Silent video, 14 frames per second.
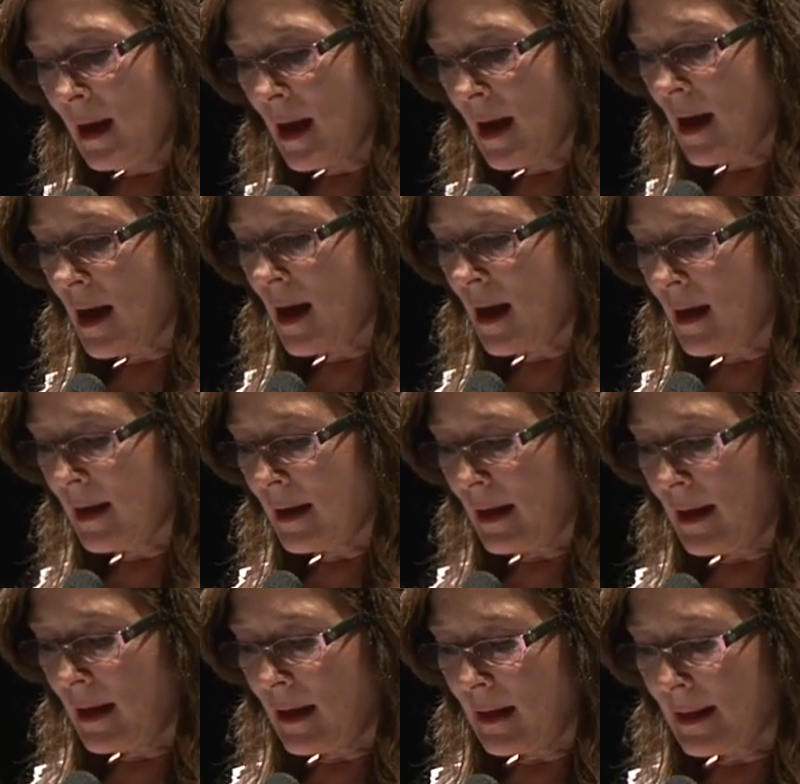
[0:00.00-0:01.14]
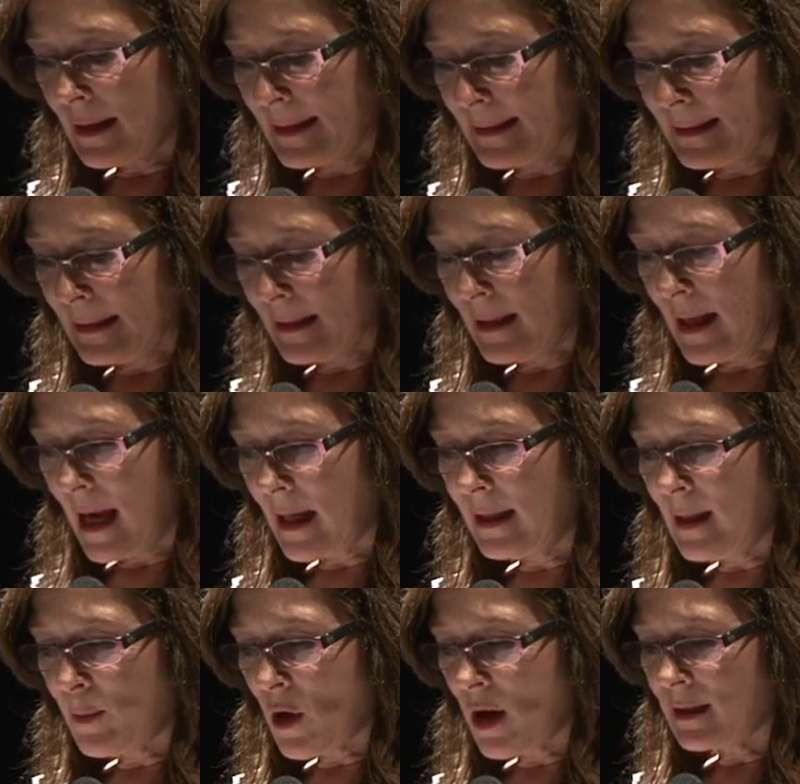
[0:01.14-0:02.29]

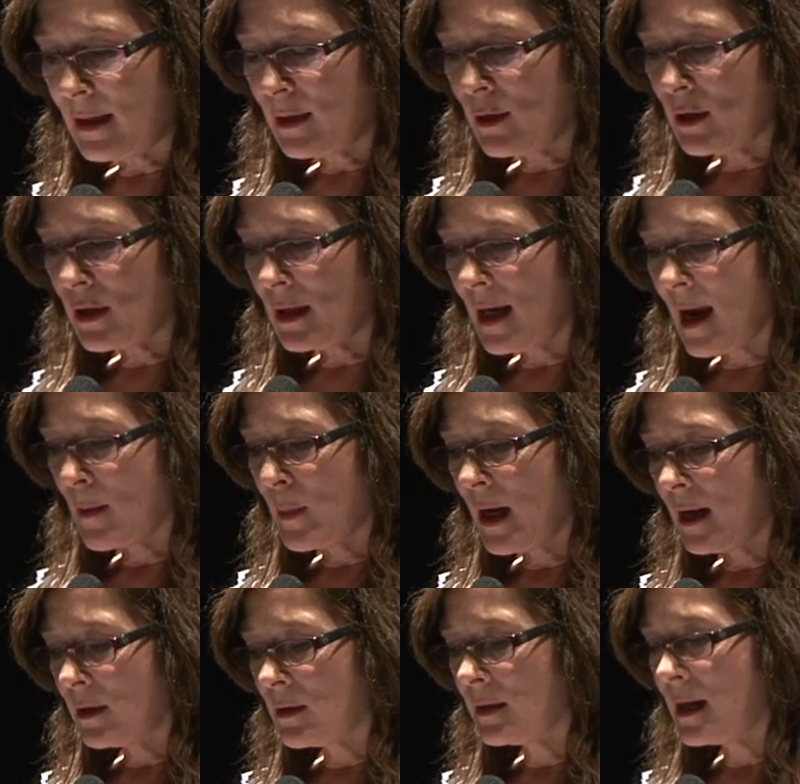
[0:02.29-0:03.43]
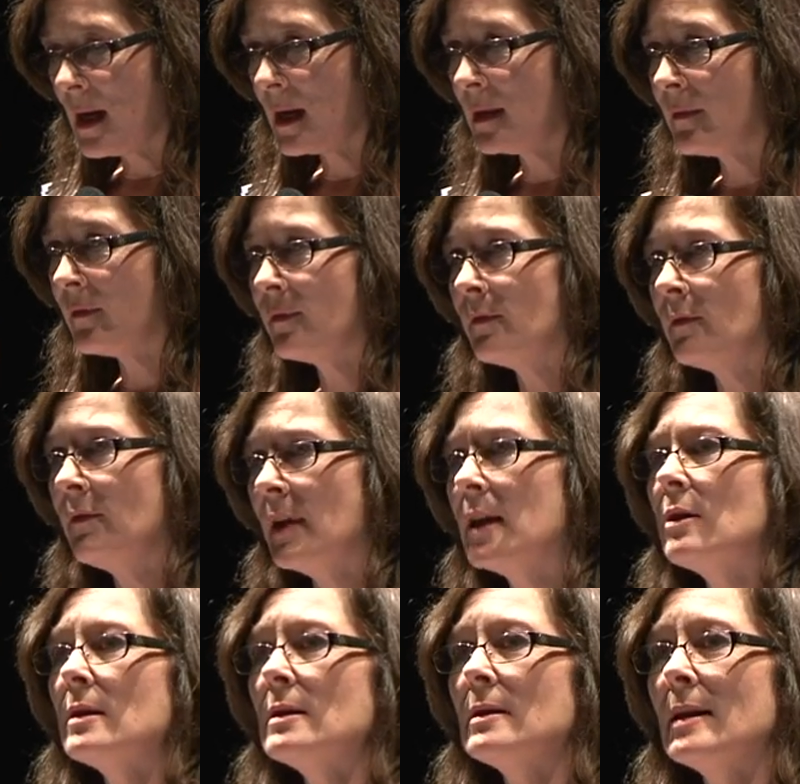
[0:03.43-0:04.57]
Anti-prostitution campaigners have
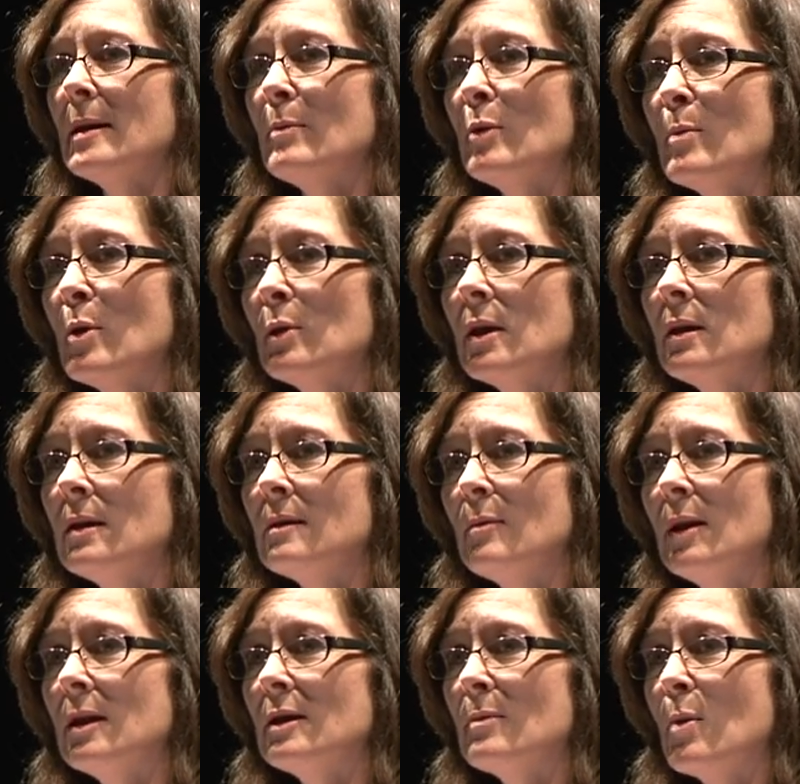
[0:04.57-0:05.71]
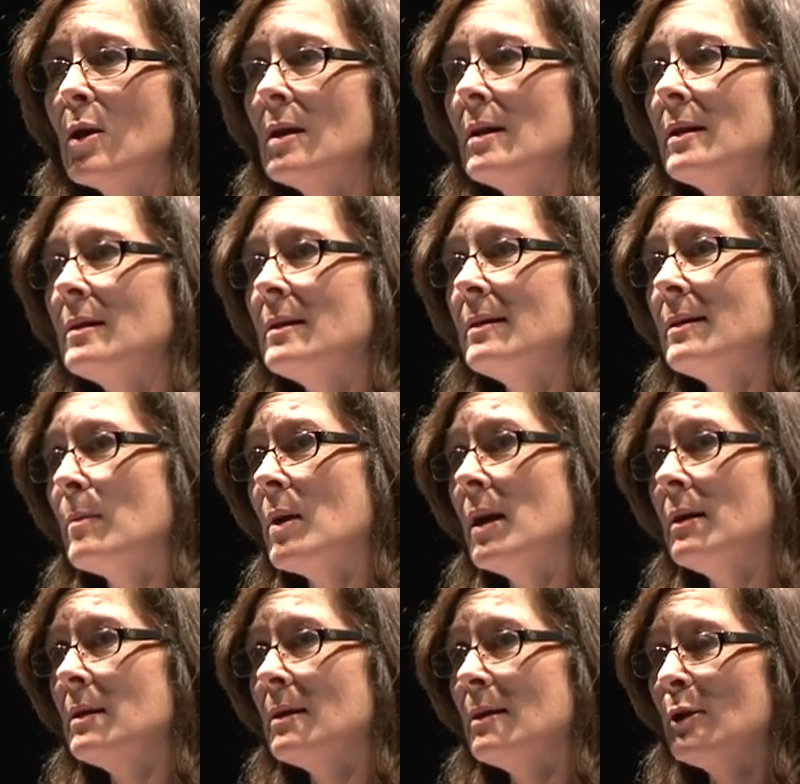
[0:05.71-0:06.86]
vigorously promoted the Swedish model as some kind
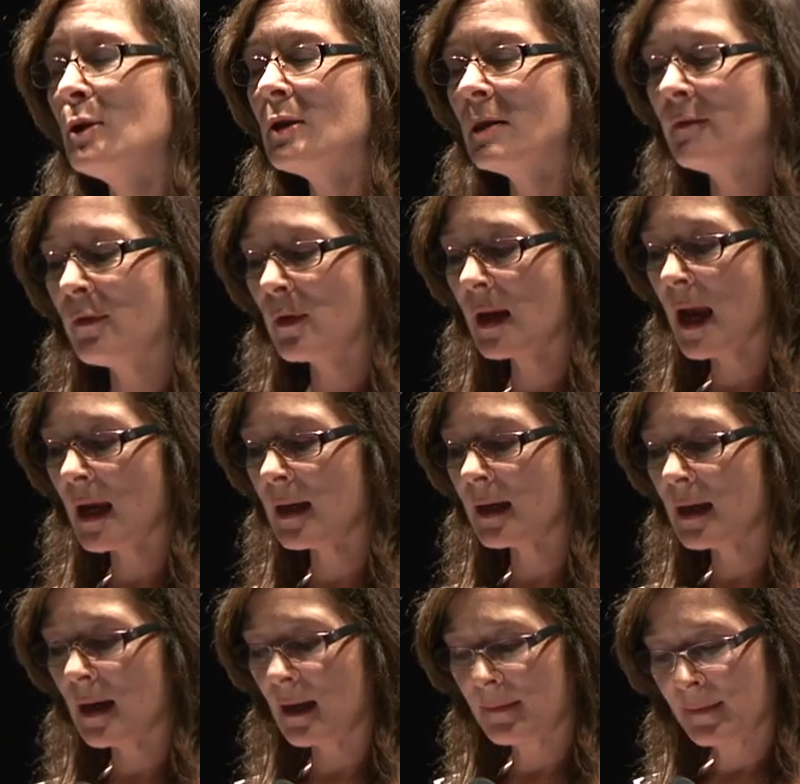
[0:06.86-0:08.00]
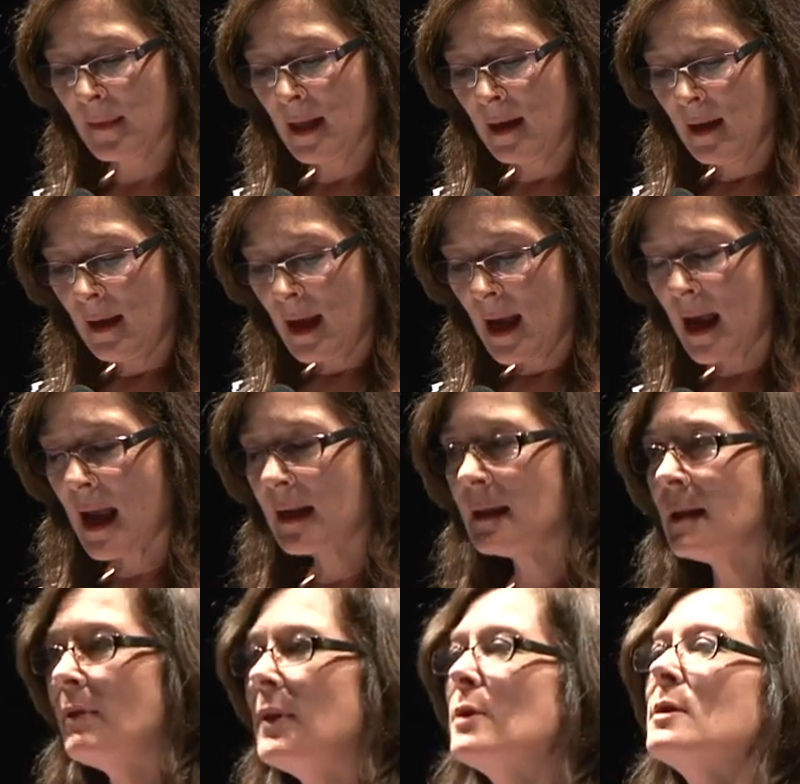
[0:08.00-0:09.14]
of solution for Canada, as
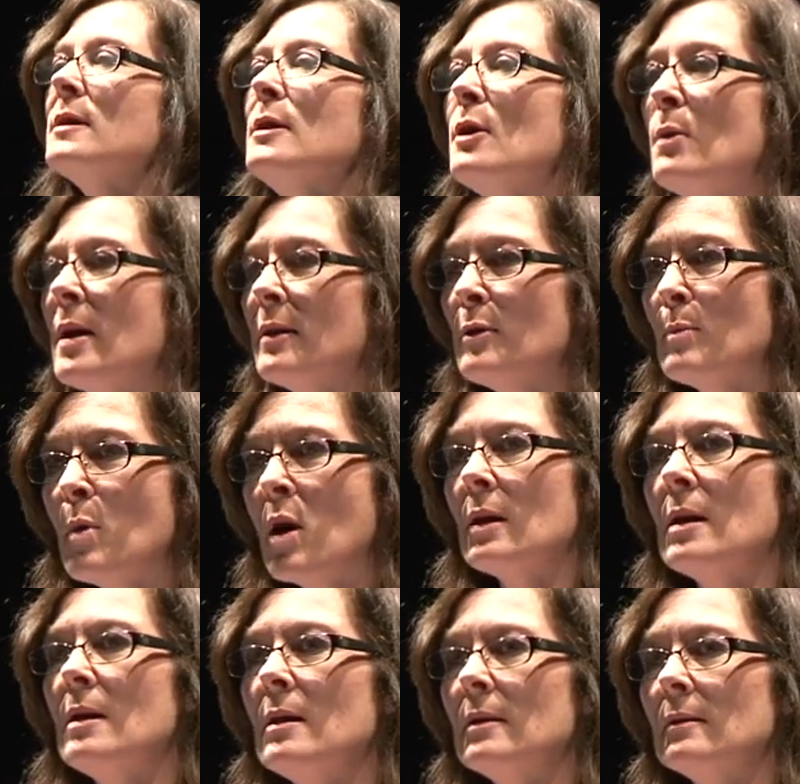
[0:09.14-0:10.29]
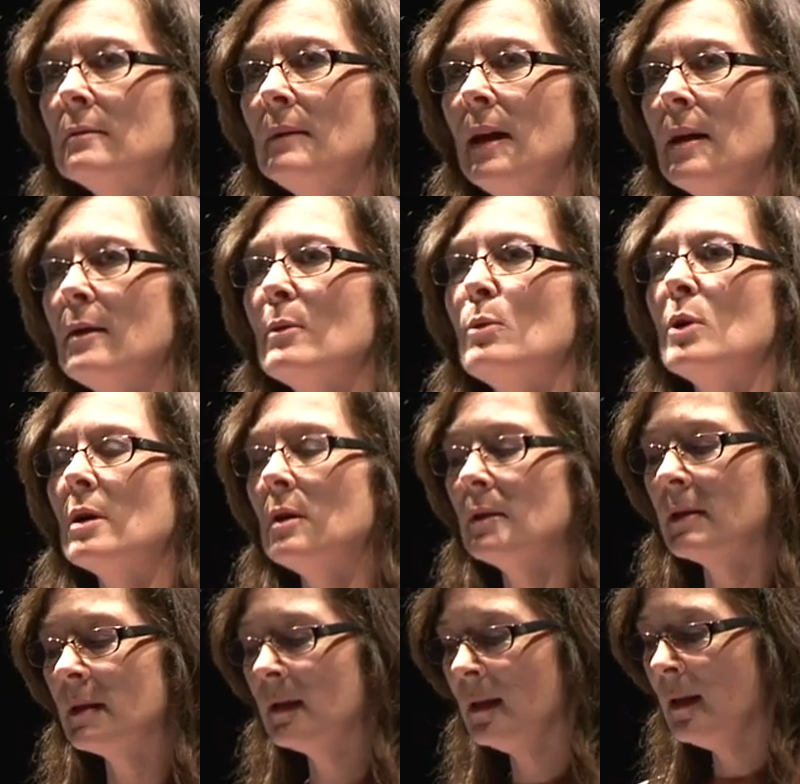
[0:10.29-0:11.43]
if there's no other model in the
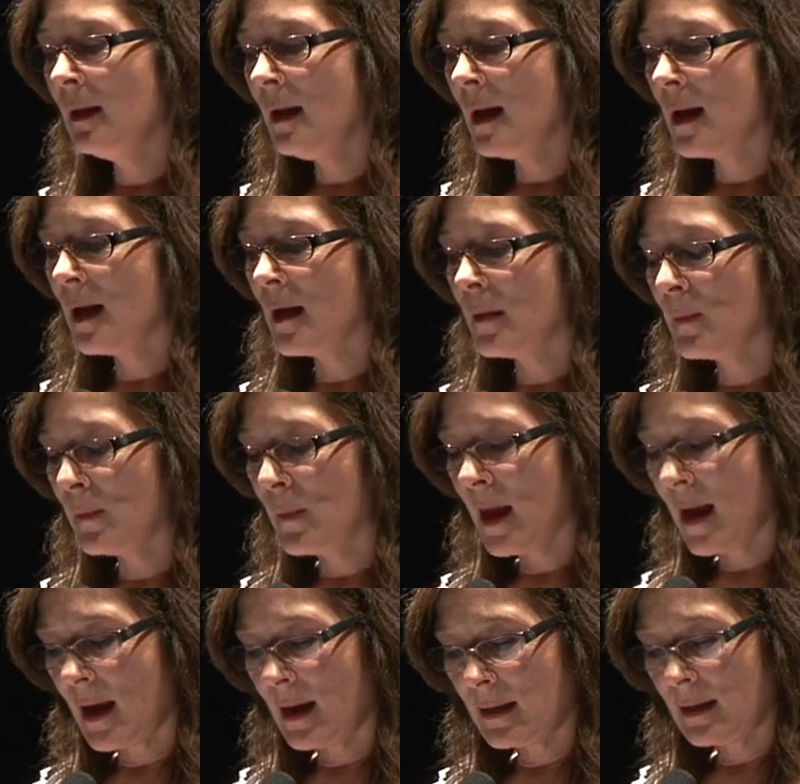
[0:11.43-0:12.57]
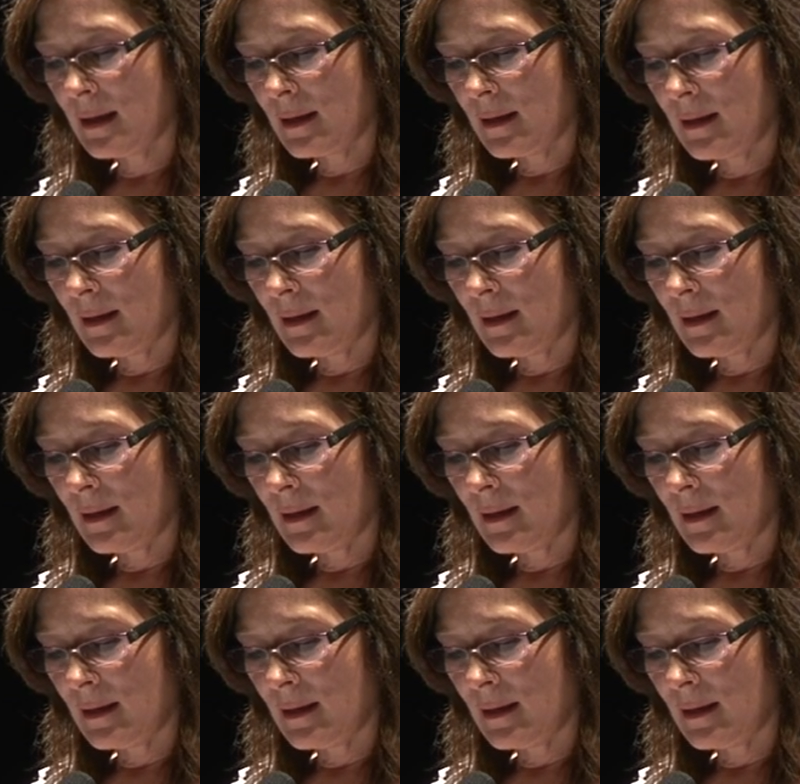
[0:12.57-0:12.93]
world. And